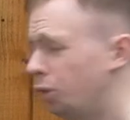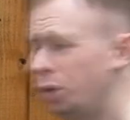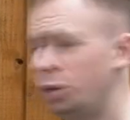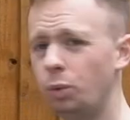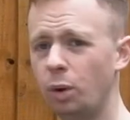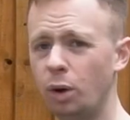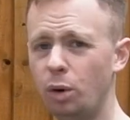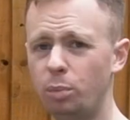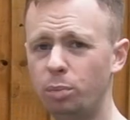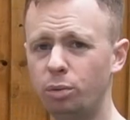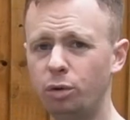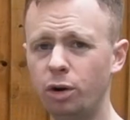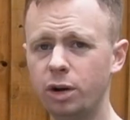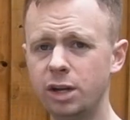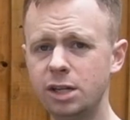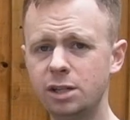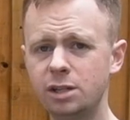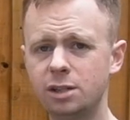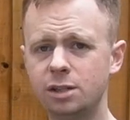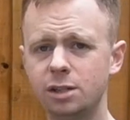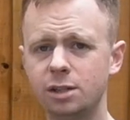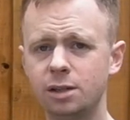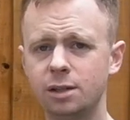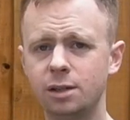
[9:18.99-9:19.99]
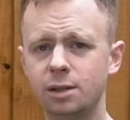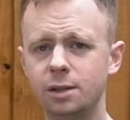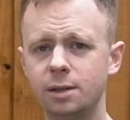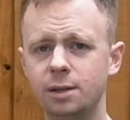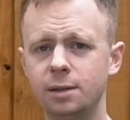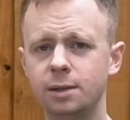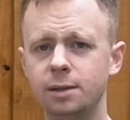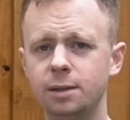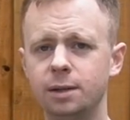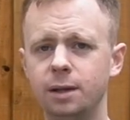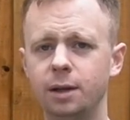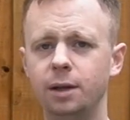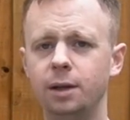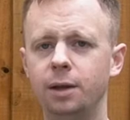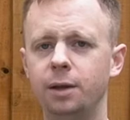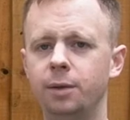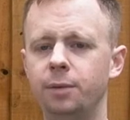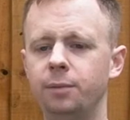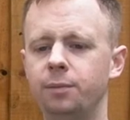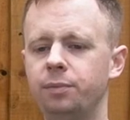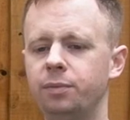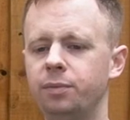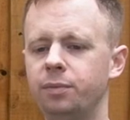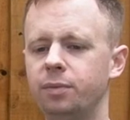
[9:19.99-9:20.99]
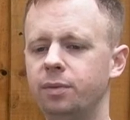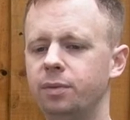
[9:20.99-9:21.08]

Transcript: Pretty well priced. Uh,